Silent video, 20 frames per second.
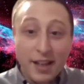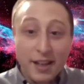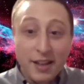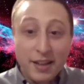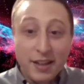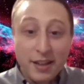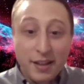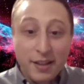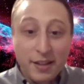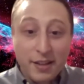
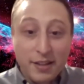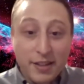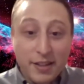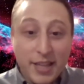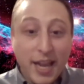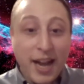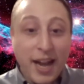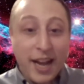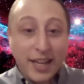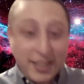Yeah, I didn't know
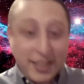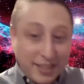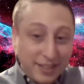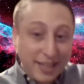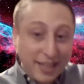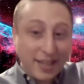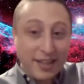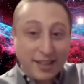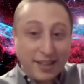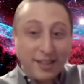that. Yeah, it's
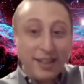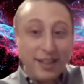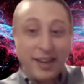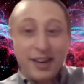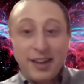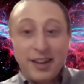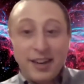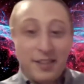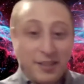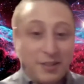in there.
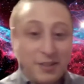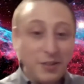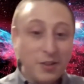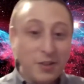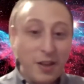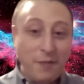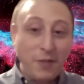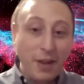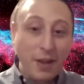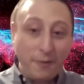It,
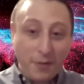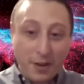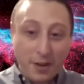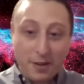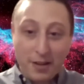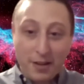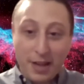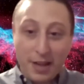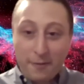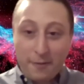if, if you
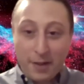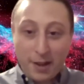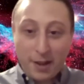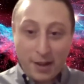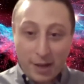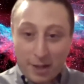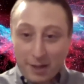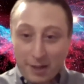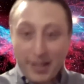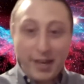if you
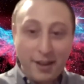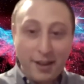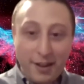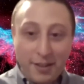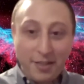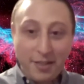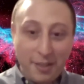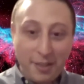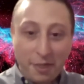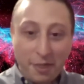click
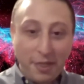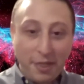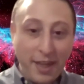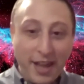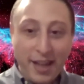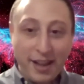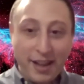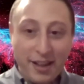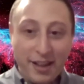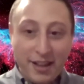on the
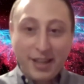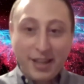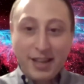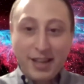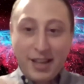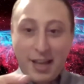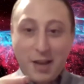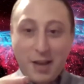thing, mm-hmm.